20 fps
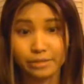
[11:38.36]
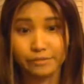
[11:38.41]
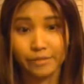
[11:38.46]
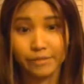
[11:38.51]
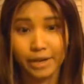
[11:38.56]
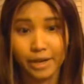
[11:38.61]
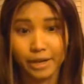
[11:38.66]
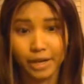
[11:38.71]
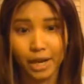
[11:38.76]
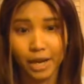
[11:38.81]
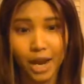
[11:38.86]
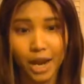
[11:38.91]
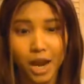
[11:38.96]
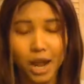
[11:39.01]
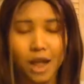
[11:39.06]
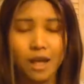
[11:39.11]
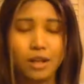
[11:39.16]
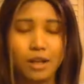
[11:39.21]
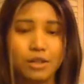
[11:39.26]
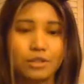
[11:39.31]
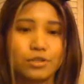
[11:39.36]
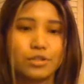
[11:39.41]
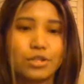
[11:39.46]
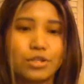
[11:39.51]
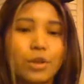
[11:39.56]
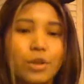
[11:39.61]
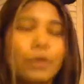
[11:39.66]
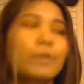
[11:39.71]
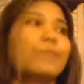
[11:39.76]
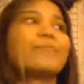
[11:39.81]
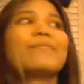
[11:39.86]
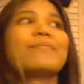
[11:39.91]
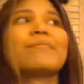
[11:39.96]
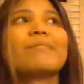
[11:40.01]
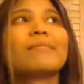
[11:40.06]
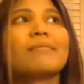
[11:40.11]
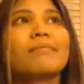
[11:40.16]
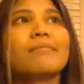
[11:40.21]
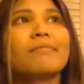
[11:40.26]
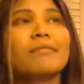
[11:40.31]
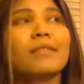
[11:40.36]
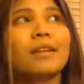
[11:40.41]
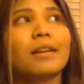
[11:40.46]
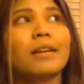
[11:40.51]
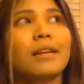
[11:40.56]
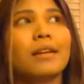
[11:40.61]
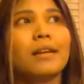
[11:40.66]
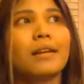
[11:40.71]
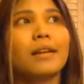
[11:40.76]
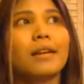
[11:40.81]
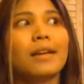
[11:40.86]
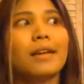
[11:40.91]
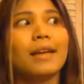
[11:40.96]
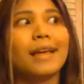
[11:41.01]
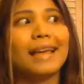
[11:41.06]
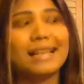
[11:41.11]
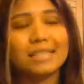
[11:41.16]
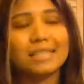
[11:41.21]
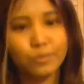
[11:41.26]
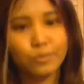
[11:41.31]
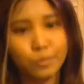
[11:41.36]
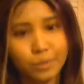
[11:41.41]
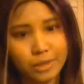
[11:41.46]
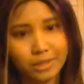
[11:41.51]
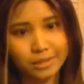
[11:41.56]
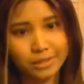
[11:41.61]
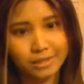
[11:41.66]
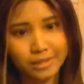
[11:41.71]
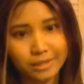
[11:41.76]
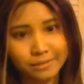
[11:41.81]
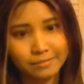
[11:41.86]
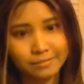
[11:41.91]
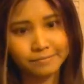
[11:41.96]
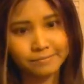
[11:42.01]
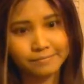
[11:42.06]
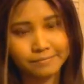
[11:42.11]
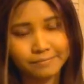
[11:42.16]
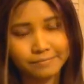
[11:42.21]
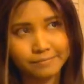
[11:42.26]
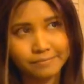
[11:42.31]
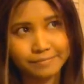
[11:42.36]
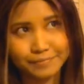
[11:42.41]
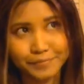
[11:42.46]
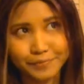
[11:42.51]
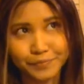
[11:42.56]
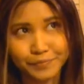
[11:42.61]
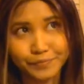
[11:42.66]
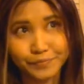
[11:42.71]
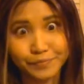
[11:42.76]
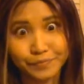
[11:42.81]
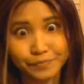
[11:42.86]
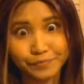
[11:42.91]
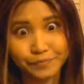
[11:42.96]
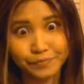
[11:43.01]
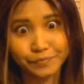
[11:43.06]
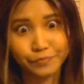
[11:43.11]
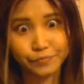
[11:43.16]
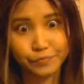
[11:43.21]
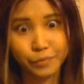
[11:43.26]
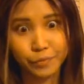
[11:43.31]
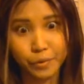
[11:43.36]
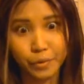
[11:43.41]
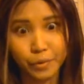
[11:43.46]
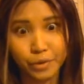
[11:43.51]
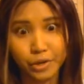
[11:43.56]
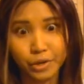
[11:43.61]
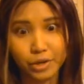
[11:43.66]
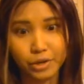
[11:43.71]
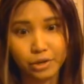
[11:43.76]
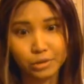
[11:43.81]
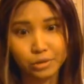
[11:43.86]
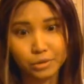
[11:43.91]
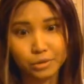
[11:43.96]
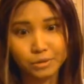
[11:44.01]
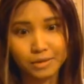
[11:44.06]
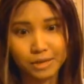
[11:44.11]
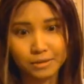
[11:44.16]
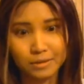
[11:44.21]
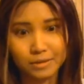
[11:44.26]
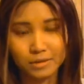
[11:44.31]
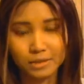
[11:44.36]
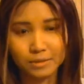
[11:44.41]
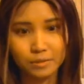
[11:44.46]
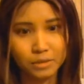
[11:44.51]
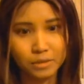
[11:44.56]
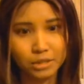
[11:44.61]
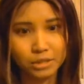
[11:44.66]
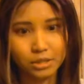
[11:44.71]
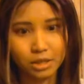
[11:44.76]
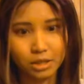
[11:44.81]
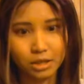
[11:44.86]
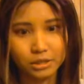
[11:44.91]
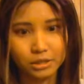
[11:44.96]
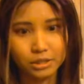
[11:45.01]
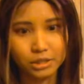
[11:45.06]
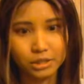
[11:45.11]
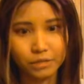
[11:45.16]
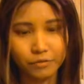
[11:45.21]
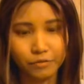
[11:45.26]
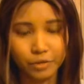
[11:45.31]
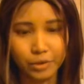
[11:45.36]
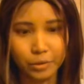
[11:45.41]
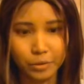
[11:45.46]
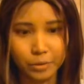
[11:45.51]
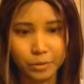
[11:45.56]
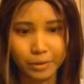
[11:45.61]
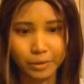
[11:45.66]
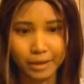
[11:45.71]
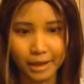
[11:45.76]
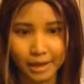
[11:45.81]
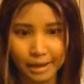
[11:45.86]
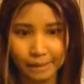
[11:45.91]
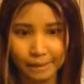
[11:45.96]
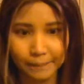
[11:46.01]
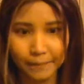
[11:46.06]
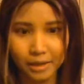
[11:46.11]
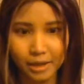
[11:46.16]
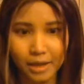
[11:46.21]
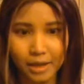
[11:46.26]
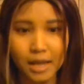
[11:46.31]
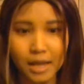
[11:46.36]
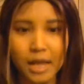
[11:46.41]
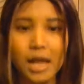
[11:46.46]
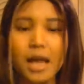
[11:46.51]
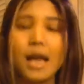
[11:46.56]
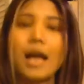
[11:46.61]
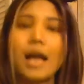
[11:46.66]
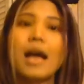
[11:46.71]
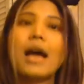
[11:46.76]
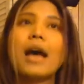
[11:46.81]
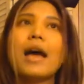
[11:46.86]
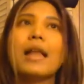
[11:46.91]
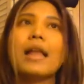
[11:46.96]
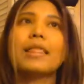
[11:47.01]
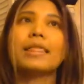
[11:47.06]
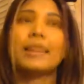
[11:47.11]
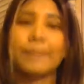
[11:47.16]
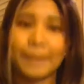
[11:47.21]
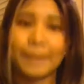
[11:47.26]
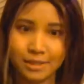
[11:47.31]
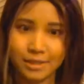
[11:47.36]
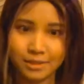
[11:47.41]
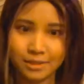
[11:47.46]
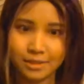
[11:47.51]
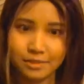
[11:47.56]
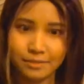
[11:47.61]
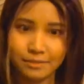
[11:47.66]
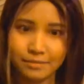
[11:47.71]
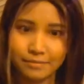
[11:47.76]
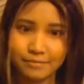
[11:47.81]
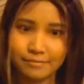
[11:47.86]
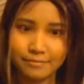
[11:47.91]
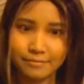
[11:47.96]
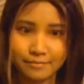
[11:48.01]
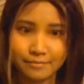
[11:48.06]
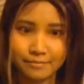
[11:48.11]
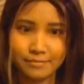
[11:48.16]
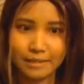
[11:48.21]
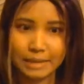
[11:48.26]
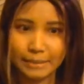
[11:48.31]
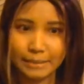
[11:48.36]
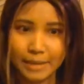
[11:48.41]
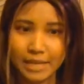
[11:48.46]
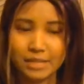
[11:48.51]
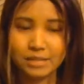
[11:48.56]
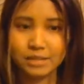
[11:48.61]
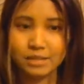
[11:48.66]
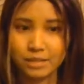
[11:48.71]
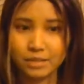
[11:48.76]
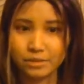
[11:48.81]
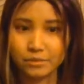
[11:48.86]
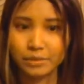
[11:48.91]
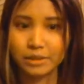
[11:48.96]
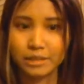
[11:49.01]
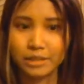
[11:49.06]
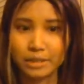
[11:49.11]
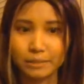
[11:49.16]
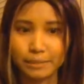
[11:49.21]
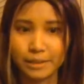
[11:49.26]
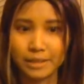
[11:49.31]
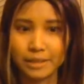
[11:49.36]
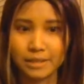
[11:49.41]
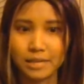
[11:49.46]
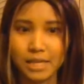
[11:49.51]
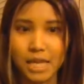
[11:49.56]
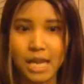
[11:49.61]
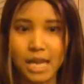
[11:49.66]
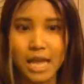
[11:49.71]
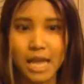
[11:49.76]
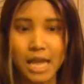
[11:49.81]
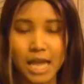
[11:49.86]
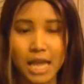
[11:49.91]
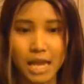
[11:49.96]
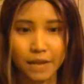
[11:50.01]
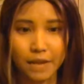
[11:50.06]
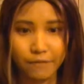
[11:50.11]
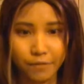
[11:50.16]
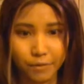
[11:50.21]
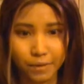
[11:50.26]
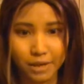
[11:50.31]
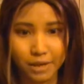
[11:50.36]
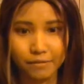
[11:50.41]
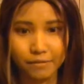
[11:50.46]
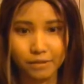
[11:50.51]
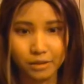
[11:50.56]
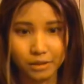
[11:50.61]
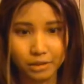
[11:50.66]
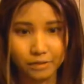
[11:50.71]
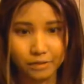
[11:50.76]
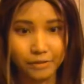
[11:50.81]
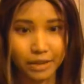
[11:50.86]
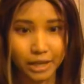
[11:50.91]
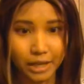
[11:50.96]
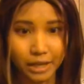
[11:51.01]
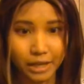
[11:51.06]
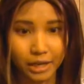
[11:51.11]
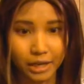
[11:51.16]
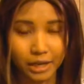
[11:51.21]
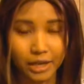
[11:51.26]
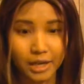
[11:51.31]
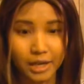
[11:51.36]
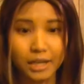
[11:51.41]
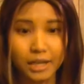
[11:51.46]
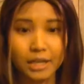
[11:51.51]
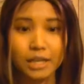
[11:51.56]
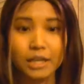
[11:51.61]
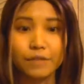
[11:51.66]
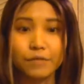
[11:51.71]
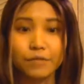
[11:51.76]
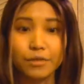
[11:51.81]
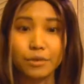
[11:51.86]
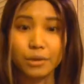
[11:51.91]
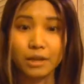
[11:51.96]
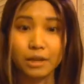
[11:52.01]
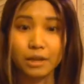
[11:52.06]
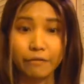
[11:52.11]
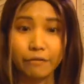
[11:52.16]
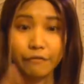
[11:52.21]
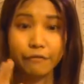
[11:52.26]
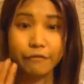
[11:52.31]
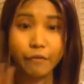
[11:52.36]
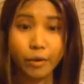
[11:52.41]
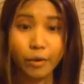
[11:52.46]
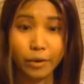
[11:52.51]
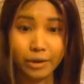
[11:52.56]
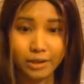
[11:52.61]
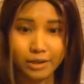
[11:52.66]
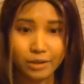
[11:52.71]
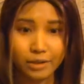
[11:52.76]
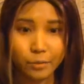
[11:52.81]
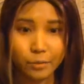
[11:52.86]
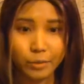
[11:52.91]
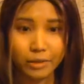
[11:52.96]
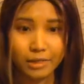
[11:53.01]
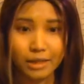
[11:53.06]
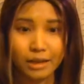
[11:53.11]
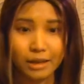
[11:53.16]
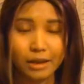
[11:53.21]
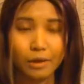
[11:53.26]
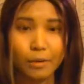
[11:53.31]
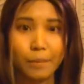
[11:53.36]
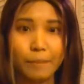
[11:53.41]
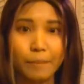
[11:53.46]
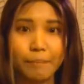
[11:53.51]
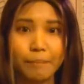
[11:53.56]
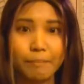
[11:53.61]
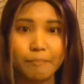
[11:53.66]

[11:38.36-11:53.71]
fine. So is it worth it for 2,000 something dollars of cold cap? Depends. My answer is really depends. If you have a lot of hair and if you can afford it without